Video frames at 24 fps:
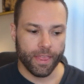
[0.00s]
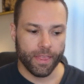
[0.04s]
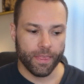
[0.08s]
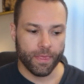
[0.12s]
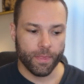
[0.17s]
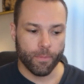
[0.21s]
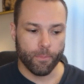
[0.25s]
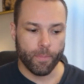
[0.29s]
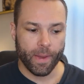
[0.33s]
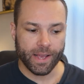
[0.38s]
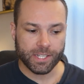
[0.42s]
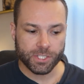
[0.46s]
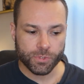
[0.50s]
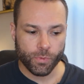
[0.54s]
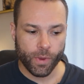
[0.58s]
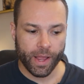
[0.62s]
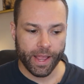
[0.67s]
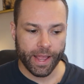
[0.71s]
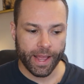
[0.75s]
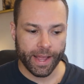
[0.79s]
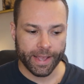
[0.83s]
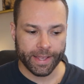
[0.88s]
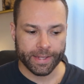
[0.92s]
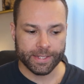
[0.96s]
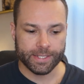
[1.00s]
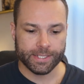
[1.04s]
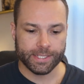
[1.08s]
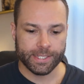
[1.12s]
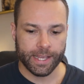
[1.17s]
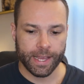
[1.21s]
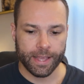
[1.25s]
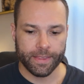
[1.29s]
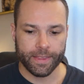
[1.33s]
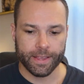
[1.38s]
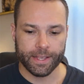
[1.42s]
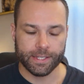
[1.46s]
The best way I can
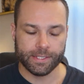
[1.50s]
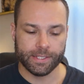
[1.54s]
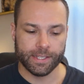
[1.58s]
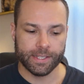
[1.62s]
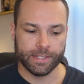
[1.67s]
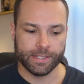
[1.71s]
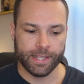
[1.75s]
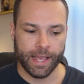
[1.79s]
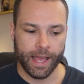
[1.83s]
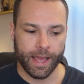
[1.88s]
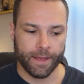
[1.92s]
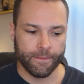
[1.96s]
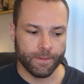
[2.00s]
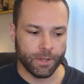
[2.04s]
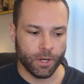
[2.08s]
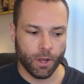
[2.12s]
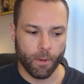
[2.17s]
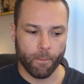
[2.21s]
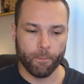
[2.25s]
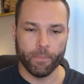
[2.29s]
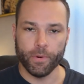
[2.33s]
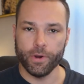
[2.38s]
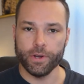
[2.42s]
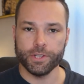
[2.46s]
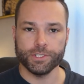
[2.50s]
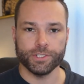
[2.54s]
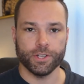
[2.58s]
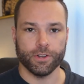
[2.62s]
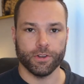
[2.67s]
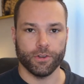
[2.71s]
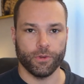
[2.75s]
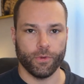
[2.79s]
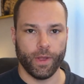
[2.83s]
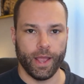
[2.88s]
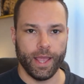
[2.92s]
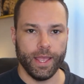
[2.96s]
say this is that, books
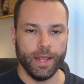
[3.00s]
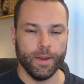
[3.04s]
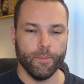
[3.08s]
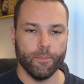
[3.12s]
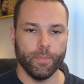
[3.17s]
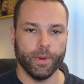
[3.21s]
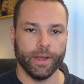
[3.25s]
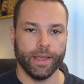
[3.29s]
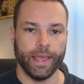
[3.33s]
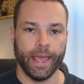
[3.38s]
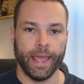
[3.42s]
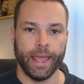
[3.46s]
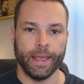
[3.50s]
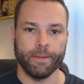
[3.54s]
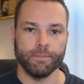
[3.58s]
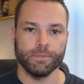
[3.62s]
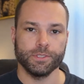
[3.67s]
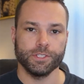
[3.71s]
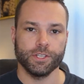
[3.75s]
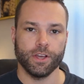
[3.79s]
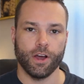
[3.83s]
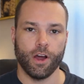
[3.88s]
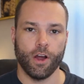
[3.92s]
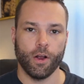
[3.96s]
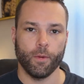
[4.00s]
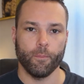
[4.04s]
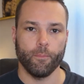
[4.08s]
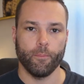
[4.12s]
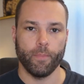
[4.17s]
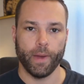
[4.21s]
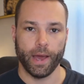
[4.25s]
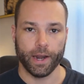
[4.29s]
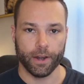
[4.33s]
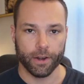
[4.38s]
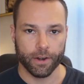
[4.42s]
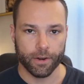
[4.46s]
are great, but games are
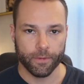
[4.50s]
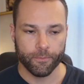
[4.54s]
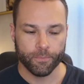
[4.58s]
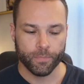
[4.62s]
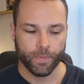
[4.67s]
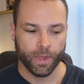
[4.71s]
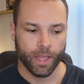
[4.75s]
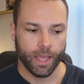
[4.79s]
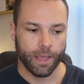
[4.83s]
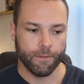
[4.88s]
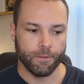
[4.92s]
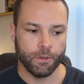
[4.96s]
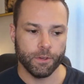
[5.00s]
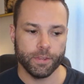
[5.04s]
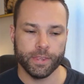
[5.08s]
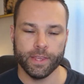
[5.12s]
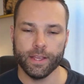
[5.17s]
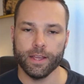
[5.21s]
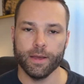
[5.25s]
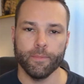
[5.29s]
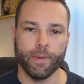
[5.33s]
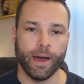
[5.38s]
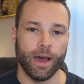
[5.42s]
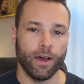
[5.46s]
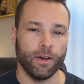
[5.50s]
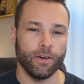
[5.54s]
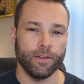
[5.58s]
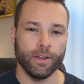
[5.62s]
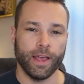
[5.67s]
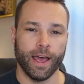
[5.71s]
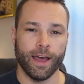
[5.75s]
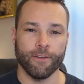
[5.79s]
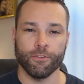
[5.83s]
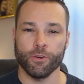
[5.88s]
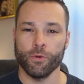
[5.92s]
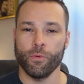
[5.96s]
better. If you think
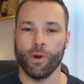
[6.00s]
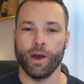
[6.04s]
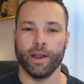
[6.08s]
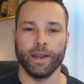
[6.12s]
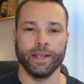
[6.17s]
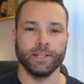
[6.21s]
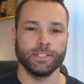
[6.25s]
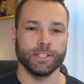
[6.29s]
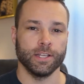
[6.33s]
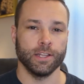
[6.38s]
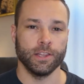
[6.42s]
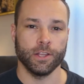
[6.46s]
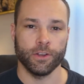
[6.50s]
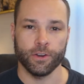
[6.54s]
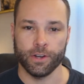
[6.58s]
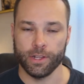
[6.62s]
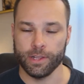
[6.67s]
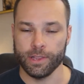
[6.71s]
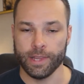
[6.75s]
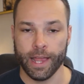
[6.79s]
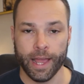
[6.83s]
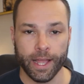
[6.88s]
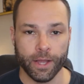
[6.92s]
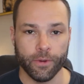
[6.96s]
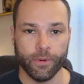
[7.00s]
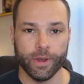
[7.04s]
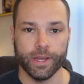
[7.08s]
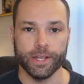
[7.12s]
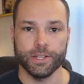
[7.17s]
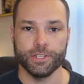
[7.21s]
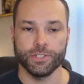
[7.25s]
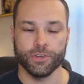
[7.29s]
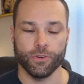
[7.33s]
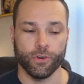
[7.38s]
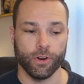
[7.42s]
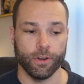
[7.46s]
about ever wanting to learn a
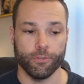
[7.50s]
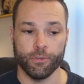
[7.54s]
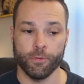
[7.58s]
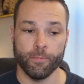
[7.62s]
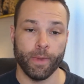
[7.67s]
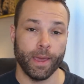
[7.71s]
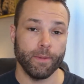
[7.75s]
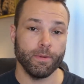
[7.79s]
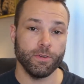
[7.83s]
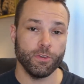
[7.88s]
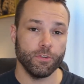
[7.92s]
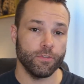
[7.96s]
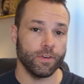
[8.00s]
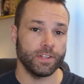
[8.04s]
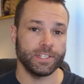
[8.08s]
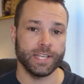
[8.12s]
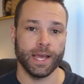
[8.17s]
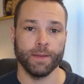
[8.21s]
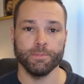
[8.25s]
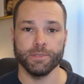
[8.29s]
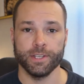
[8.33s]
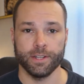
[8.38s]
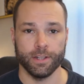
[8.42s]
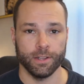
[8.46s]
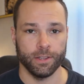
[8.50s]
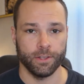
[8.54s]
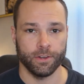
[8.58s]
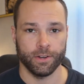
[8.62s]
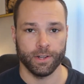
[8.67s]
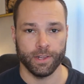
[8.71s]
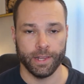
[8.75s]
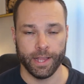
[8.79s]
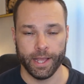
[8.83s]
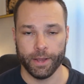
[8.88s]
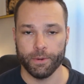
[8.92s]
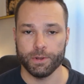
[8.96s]
language, or if maybe you've attempted to learn
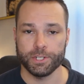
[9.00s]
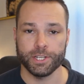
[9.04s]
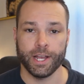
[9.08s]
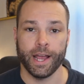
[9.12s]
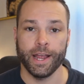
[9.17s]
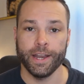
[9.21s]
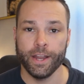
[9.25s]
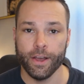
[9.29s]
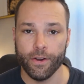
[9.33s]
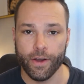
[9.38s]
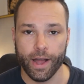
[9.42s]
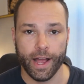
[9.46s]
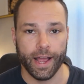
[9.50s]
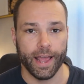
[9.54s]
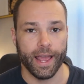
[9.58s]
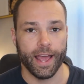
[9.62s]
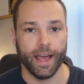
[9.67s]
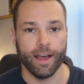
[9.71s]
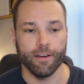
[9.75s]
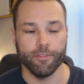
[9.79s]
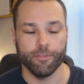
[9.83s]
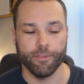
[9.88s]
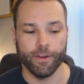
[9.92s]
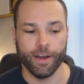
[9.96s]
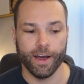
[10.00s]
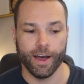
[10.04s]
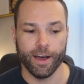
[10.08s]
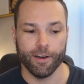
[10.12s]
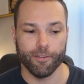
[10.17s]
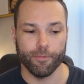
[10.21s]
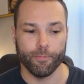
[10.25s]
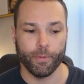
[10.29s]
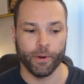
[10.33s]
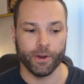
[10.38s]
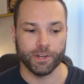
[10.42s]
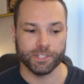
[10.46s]
a language, I know I
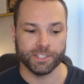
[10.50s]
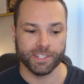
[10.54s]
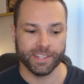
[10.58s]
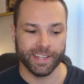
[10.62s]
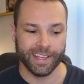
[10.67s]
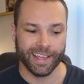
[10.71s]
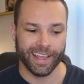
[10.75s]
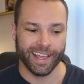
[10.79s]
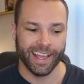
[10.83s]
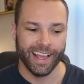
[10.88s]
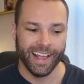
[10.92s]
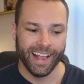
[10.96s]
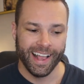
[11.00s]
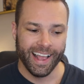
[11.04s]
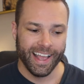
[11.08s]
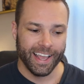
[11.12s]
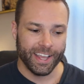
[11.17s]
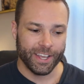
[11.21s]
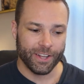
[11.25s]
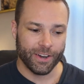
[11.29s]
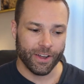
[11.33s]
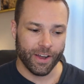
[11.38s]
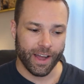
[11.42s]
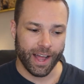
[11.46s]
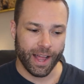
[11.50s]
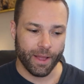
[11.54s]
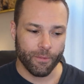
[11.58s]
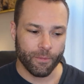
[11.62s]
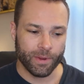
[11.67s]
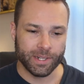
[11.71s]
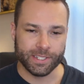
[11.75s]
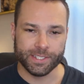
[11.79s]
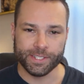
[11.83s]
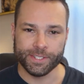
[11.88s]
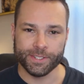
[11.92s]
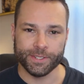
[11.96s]
have. Personally, I
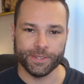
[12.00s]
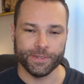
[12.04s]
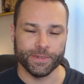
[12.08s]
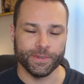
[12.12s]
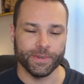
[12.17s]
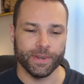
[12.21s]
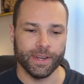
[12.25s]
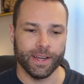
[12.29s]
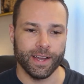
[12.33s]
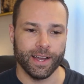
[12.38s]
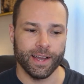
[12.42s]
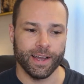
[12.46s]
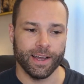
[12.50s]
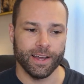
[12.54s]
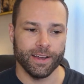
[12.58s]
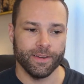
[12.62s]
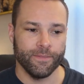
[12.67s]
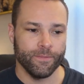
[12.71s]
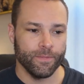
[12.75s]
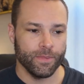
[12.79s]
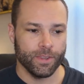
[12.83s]
went to,